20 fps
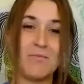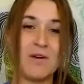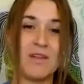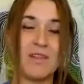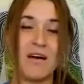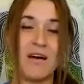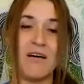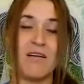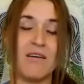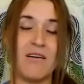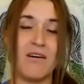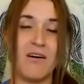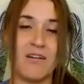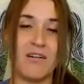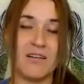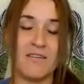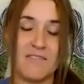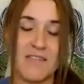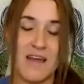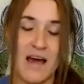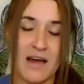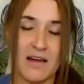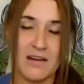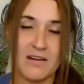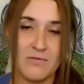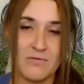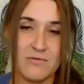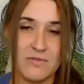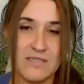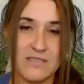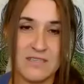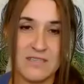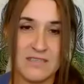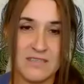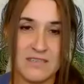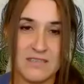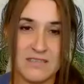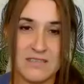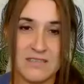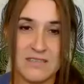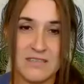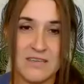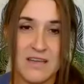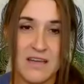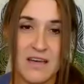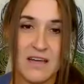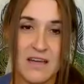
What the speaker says: without all of that resistance.